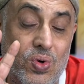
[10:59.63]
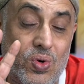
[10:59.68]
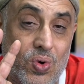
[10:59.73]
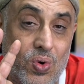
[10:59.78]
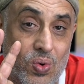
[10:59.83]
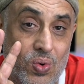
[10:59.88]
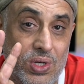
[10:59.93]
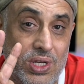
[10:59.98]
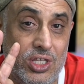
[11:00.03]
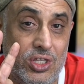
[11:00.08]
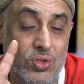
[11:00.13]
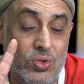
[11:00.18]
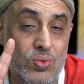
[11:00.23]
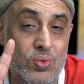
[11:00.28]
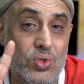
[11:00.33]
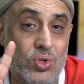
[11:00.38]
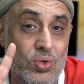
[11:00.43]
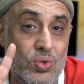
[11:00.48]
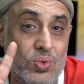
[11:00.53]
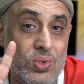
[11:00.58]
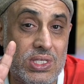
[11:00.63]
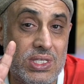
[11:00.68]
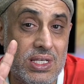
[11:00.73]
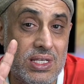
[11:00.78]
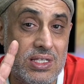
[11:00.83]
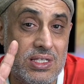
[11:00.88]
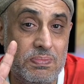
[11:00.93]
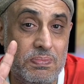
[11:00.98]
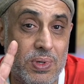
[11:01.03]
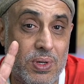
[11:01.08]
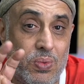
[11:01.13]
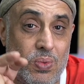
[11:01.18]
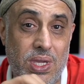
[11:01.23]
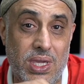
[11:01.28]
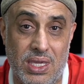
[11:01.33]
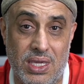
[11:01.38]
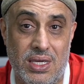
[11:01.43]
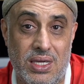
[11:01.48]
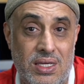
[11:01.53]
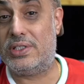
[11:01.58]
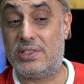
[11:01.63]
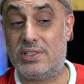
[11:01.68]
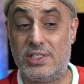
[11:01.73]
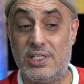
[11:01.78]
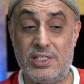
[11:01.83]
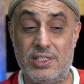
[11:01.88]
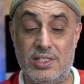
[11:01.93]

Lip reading: only 2 users per week. Since